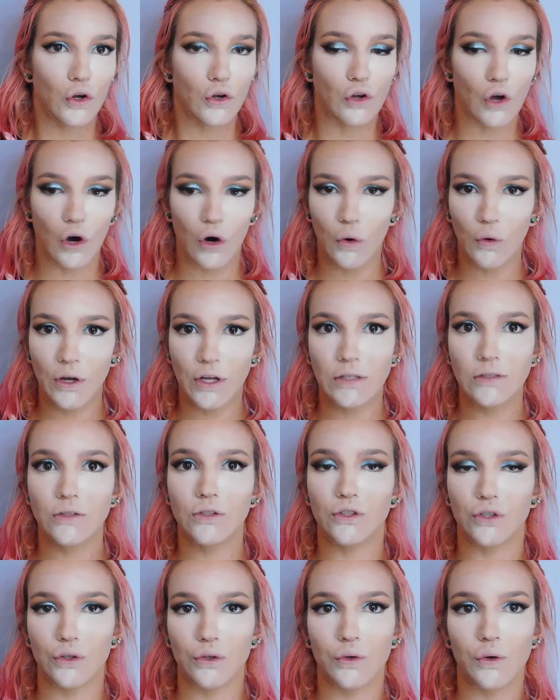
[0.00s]
go
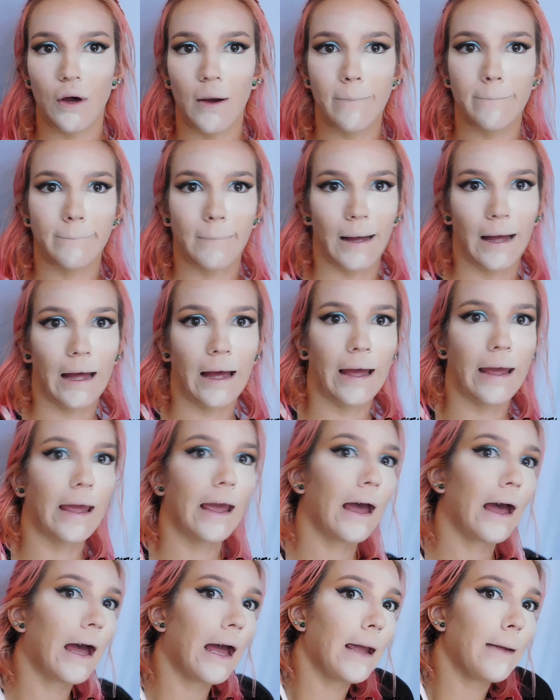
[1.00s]
and do my
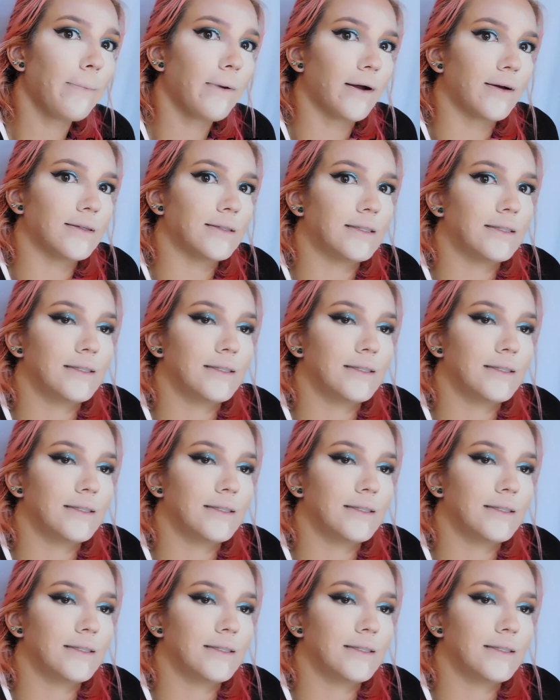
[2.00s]
eyebrows.